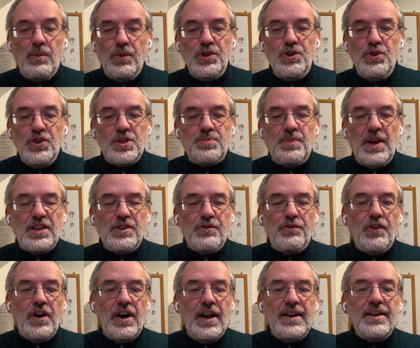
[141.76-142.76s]
Would you expect to
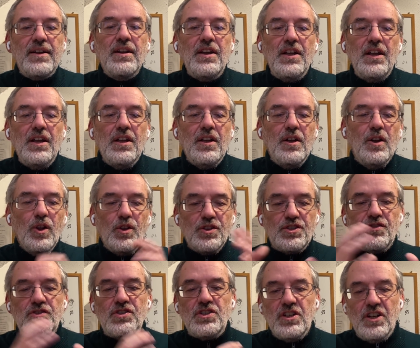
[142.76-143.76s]
find
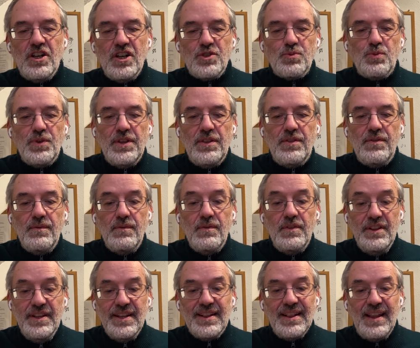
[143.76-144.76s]
lots of stars with
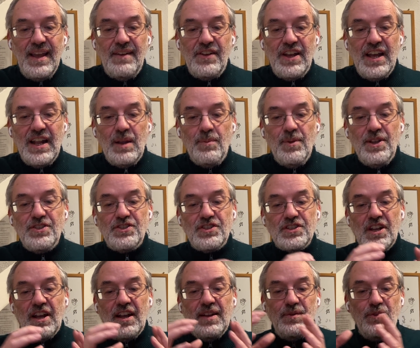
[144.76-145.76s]
little heavy elements
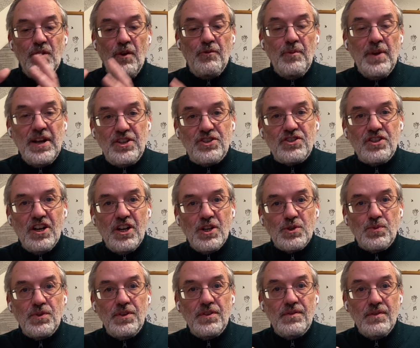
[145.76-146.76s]
and not many
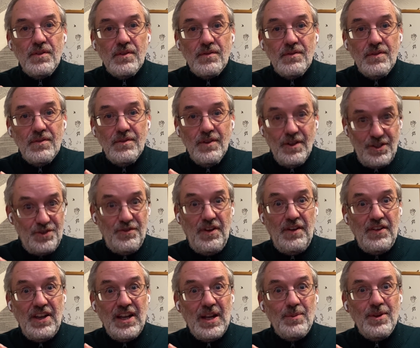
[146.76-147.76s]
stars with lots of
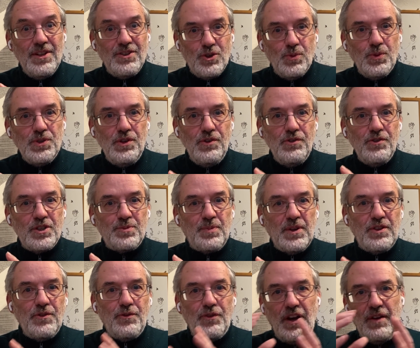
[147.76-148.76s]
heavy elements, or would you
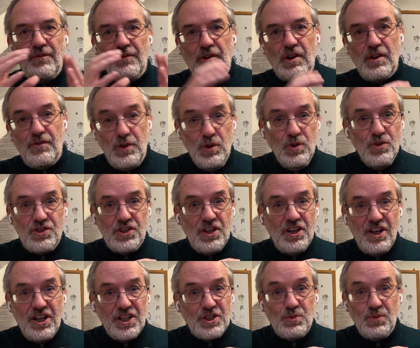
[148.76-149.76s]
expect to find very few
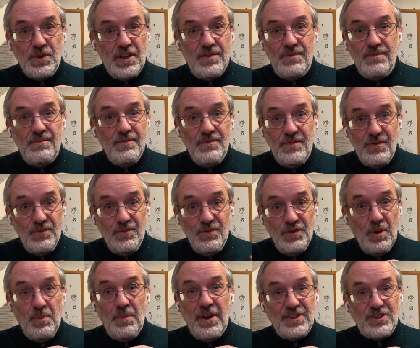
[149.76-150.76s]
stars with
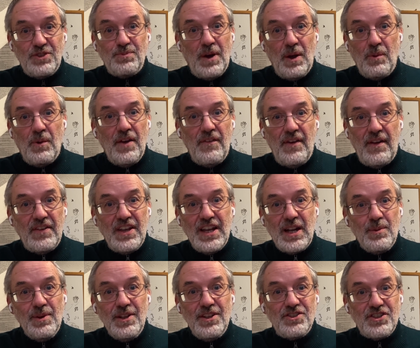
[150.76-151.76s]
not much by way of heavy
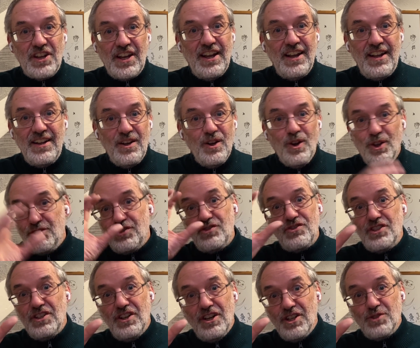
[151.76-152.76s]
elements and lots of
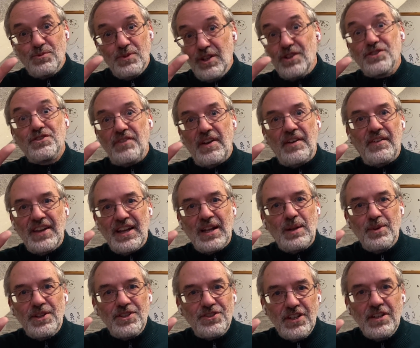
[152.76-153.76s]
stars with lots of heavy elements